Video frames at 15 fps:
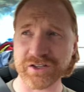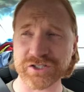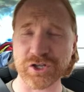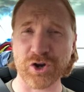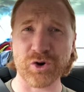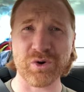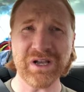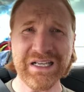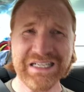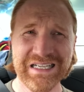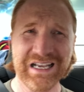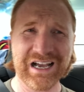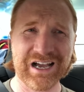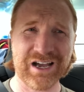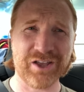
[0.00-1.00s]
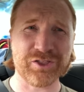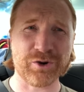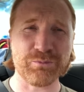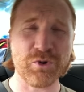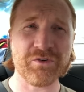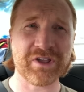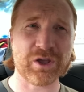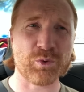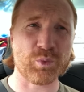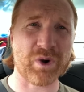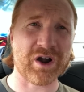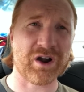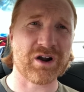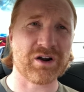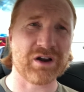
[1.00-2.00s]
So they're moving it
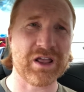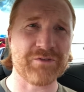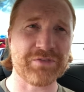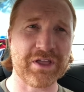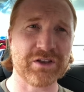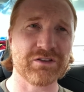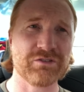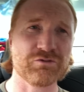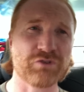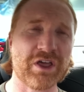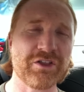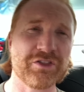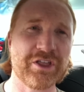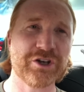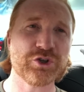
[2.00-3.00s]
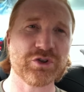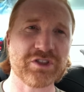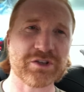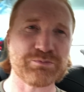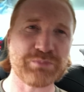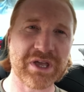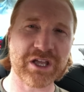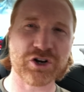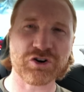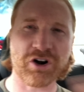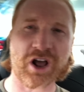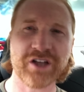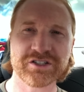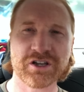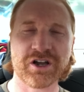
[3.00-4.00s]
where, if they, rather than doing these big
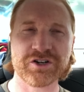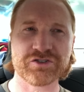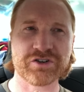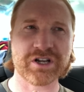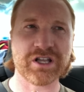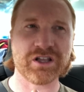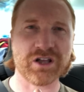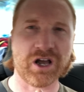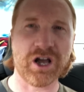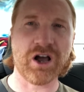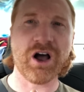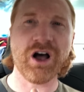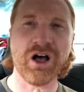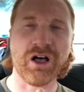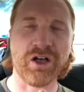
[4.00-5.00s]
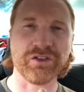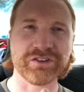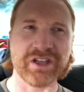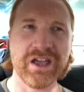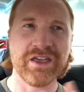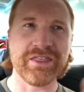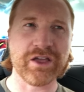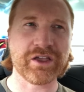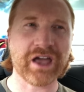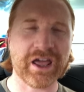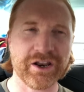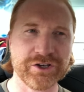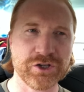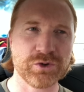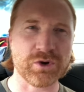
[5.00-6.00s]
cross-country hauls, they
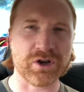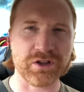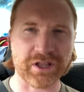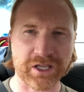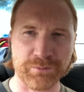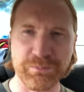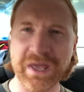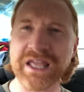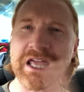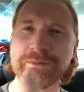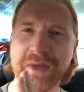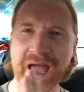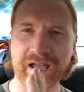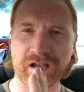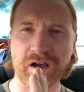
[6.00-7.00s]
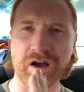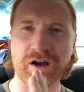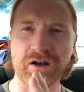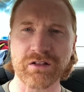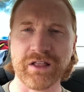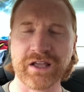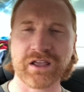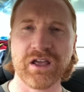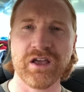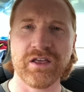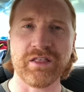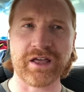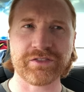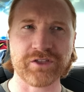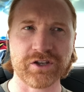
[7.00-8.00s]
kind of do a piggyback haul, like
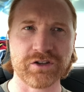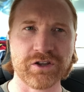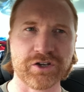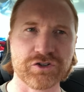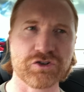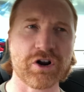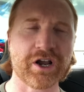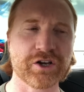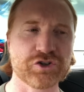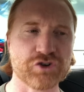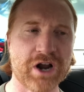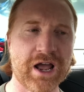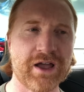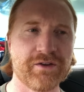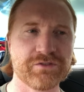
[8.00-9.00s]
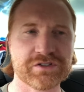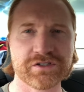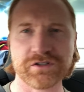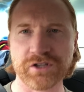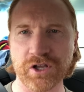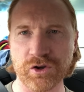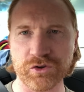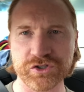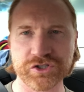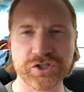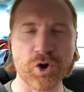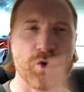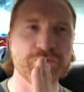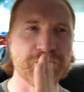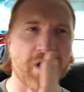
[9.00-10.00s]
the truck drives, you know,
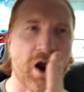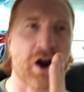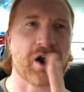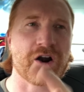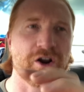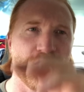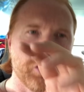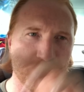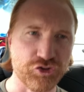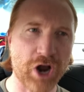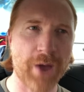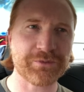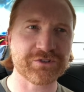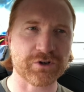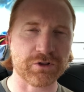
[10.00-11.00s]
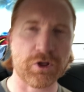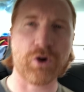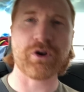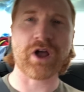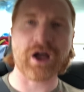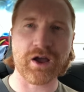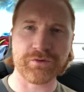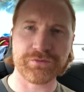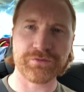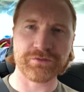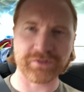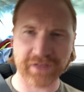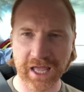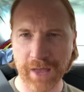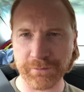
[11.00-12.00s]
so far, drops their load off,
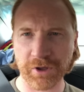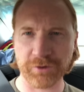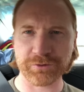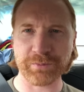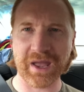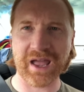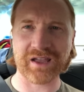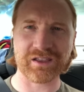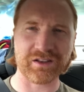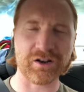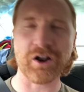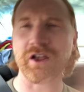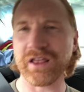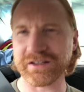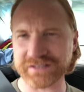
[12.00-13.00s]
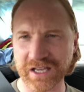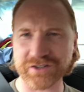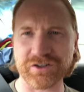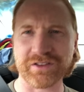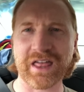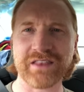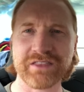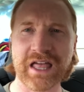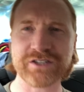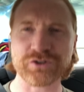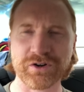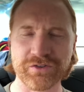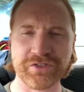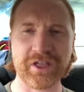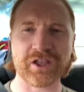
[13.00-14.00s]
the cab comes back, and et cetera, that
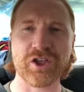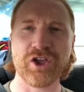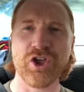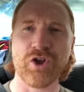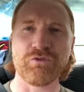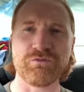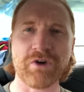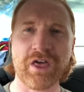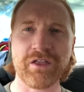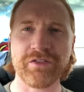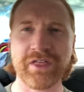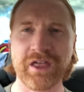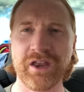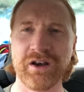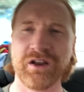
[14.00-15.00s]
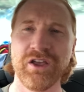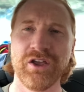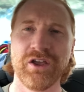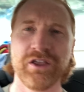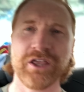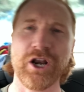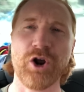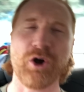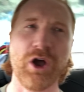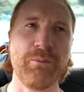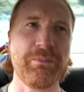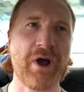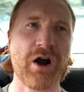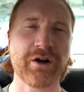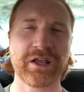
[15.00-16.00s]
sort of thing, rather than, you know,
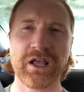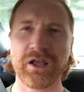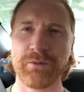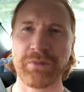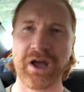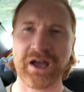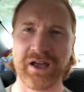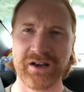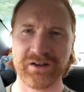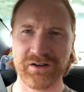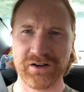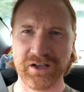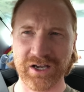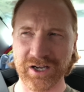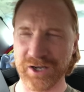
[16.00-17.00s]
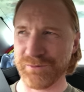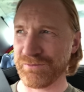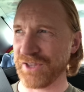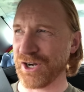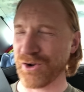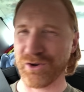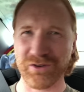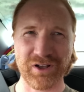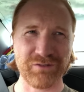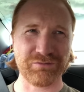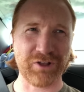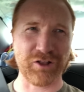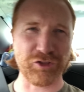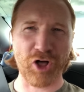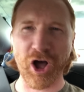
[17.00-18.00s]
embarking upon, you know,
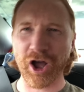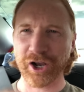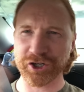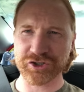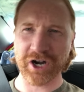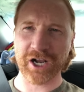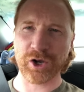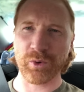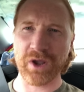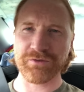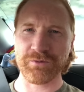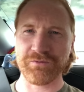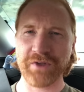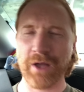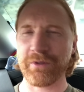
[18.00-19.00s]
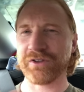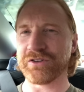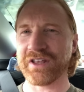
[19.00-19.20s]
a long trek away from family.